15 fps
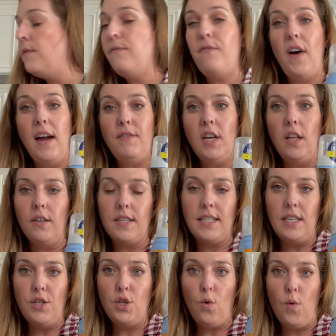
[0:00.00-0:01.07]

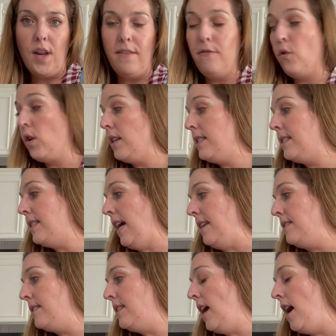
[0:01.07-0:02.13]

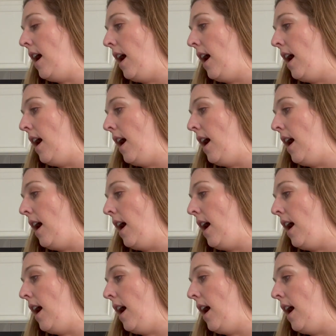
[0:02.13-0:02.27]
$5.24.